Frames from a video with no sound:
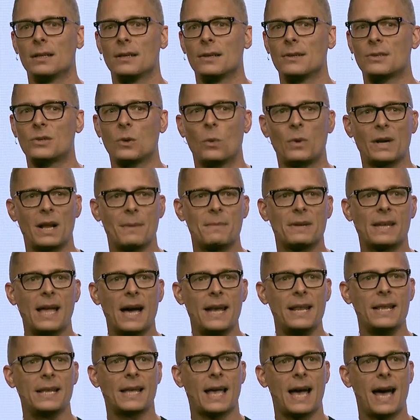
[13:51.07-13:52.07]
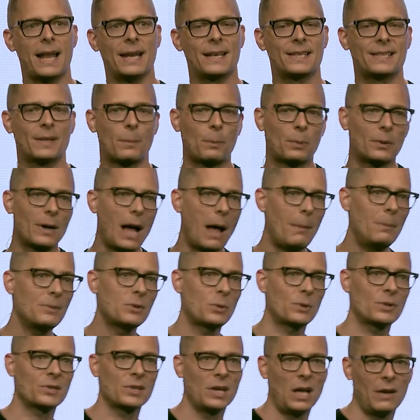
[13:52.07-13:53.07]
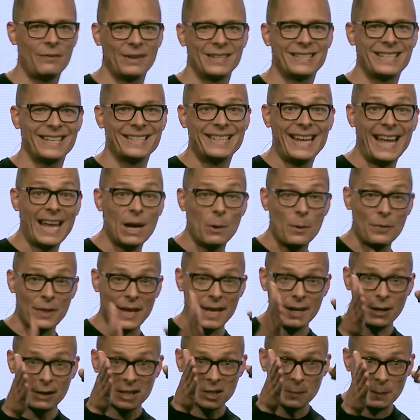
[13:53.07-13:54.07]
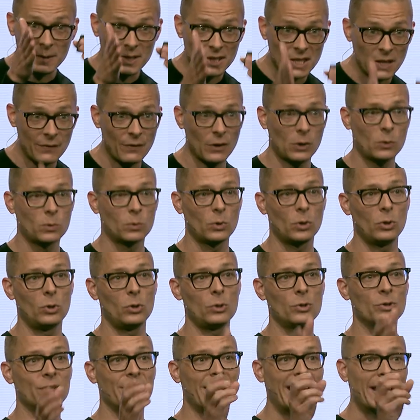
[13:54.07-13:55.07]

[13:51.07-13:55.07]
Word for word: So what I'm getting at is the problems we're solving today within our specific roles,